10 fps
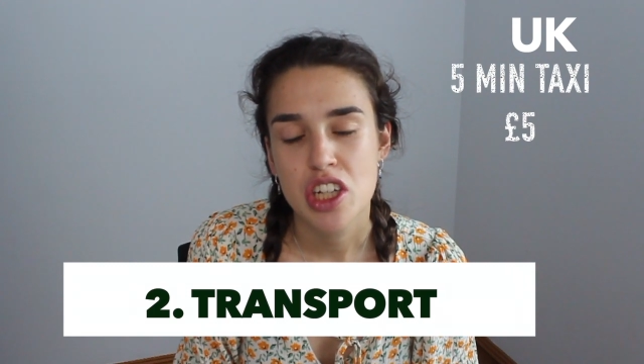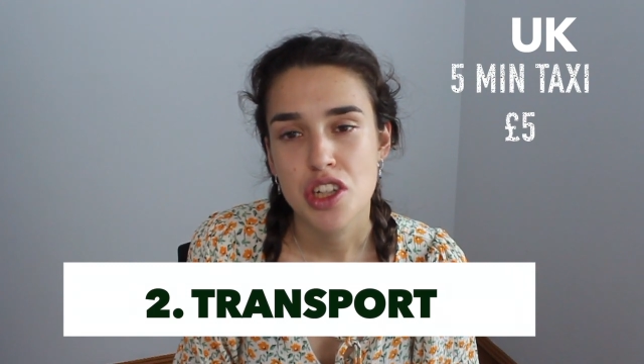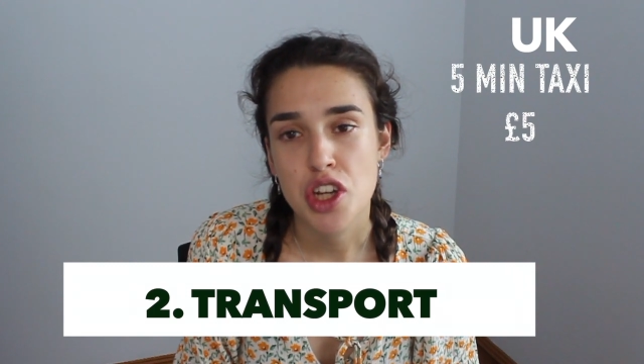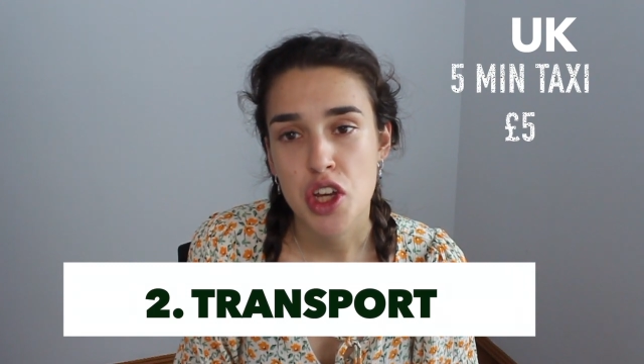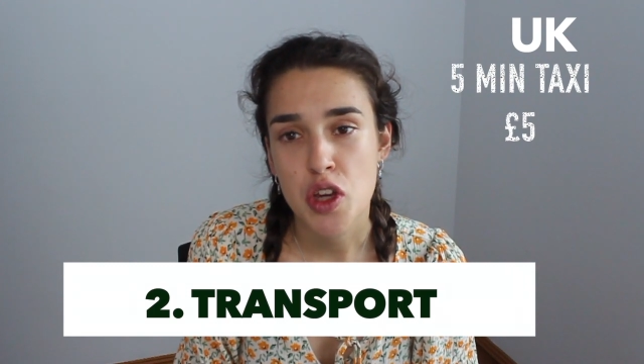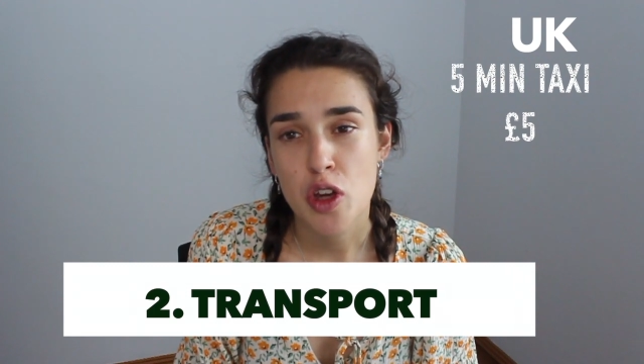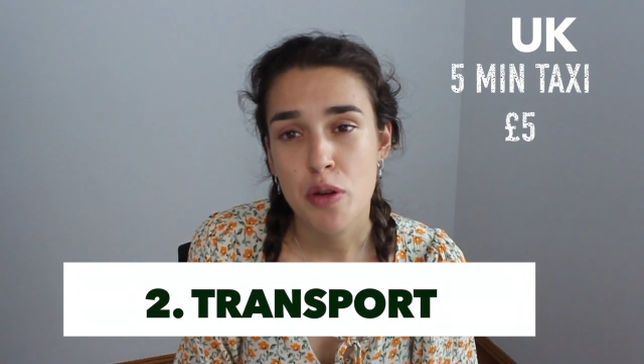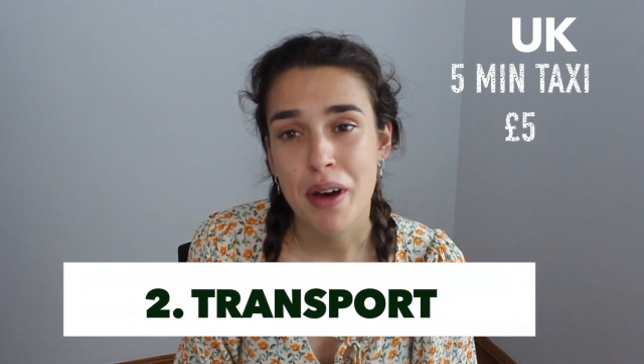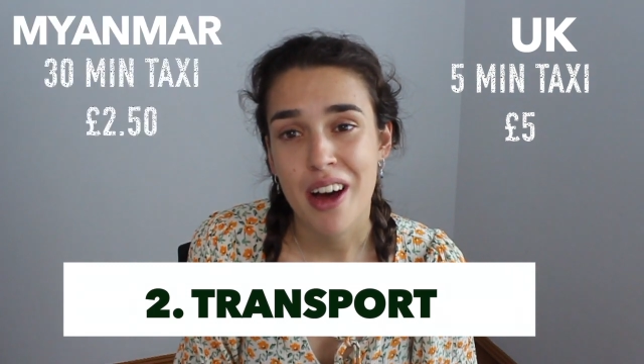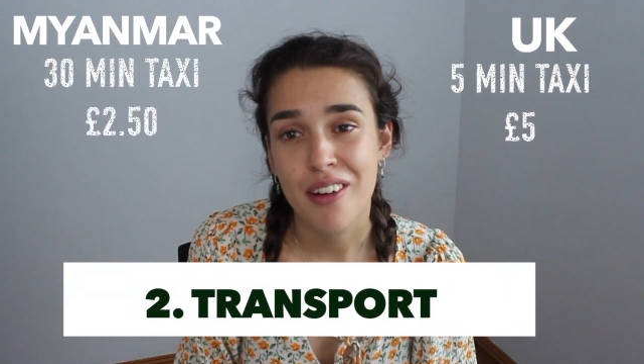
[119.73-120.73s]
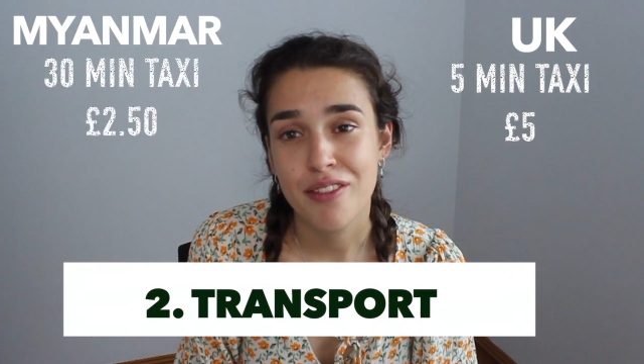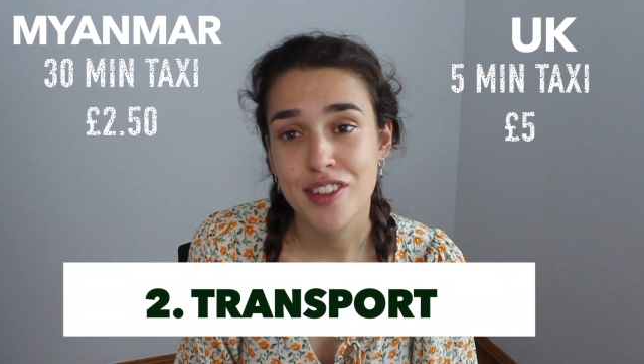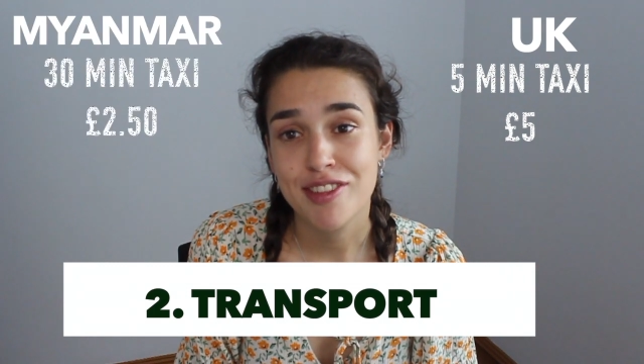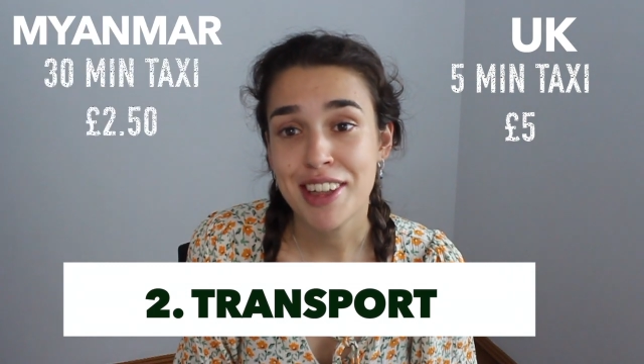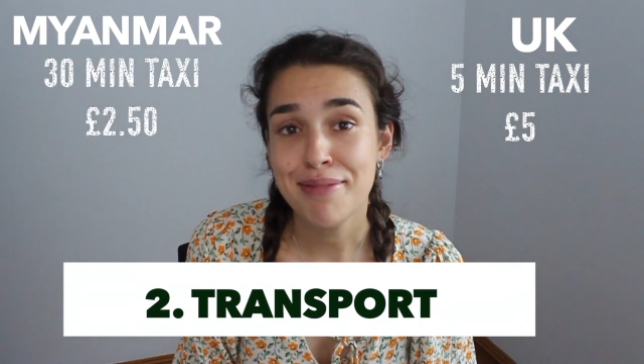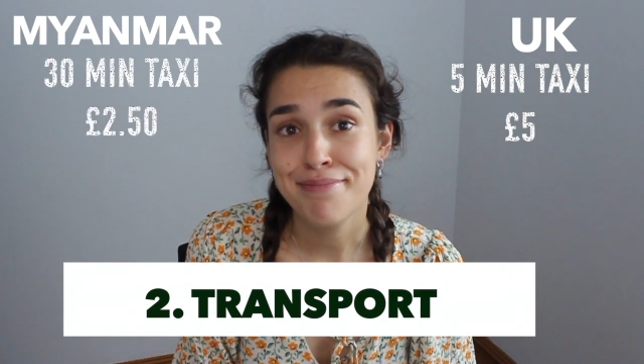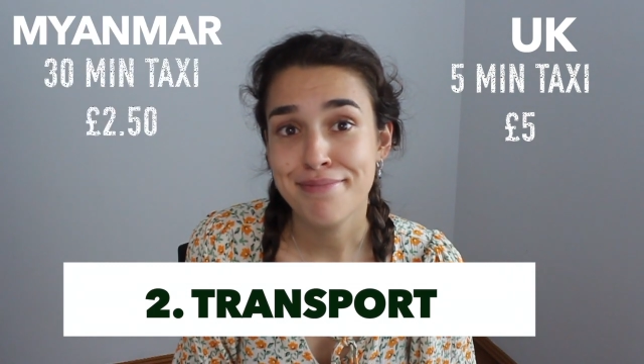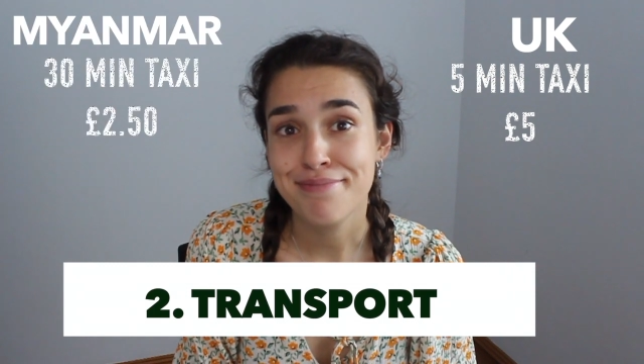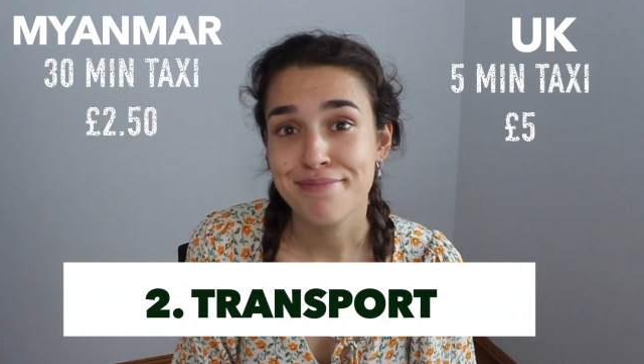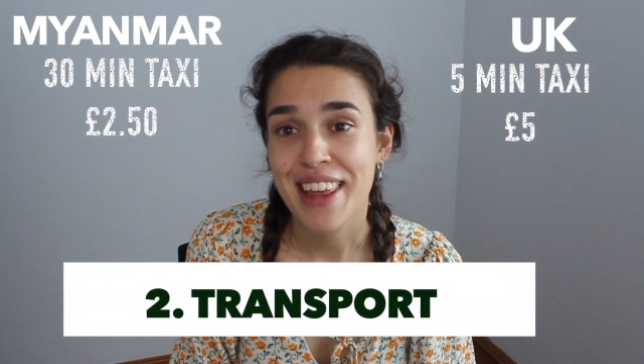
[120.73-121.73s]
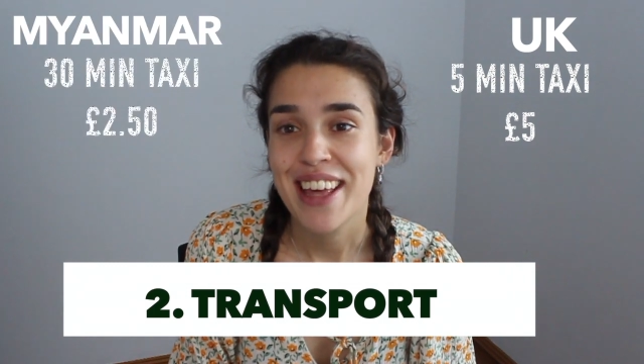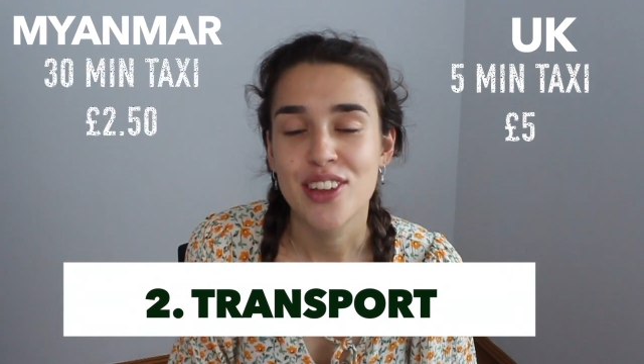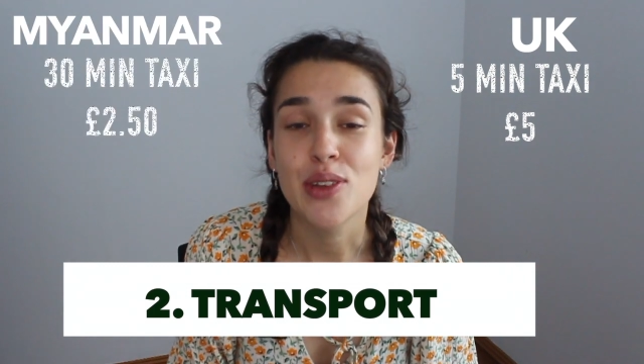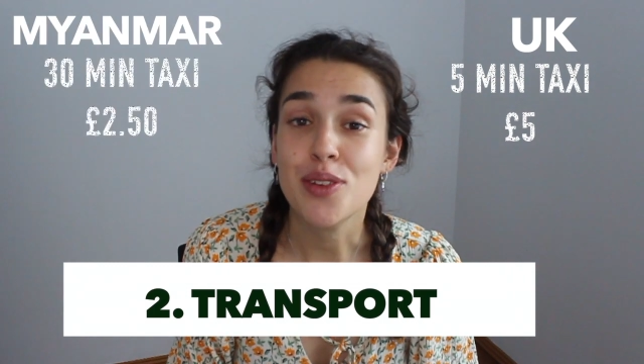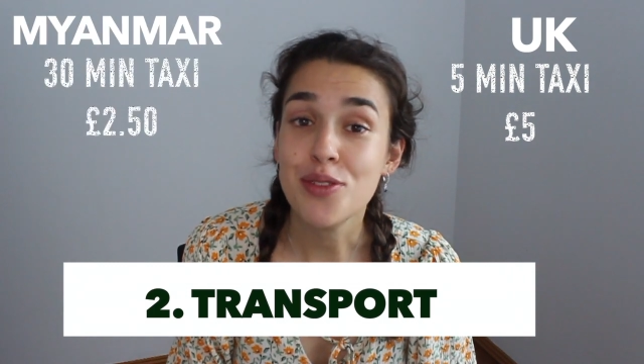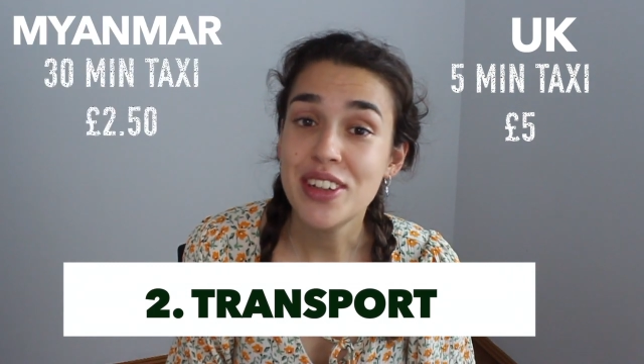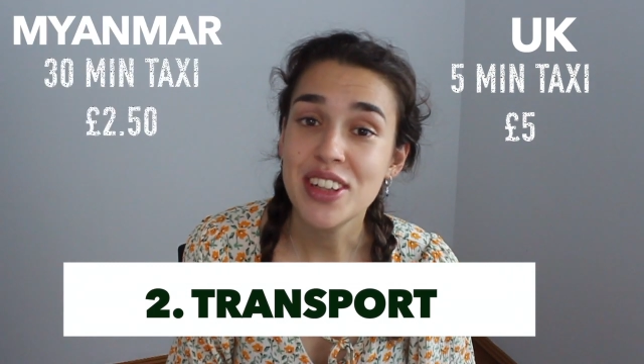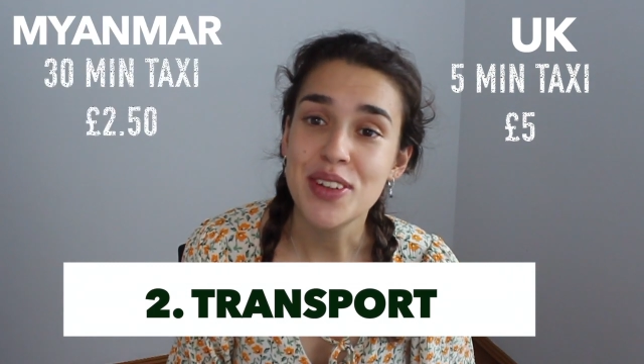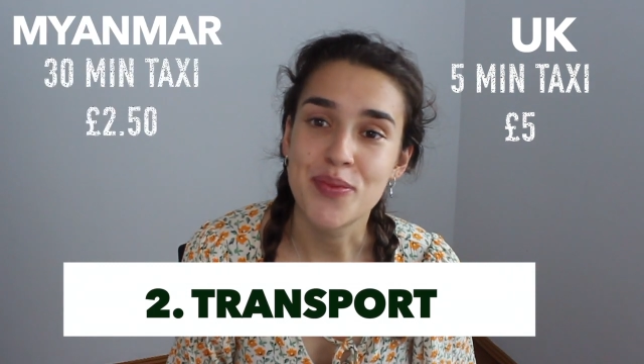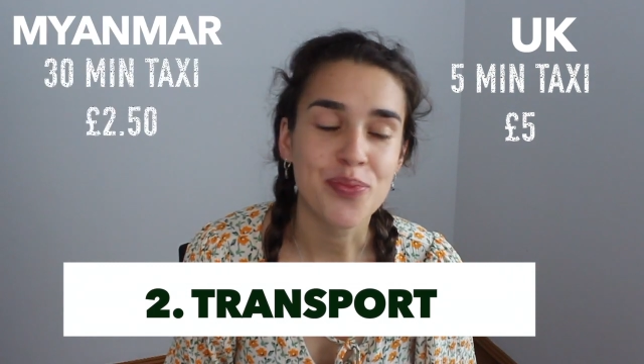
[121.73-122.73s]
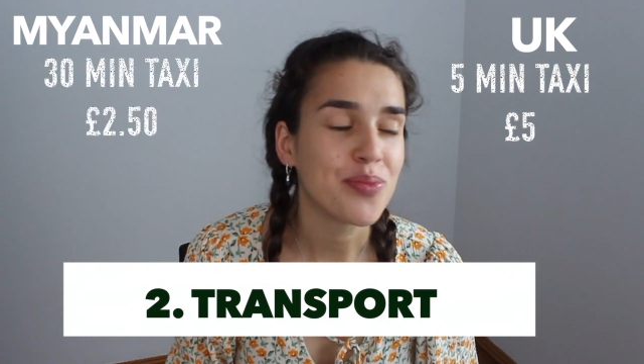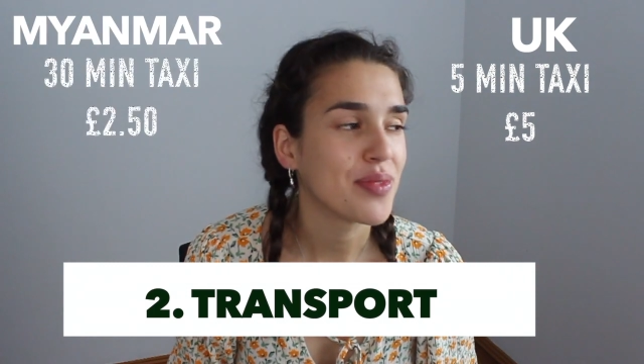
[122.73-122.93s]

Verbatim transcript: £2.50. So it's really good.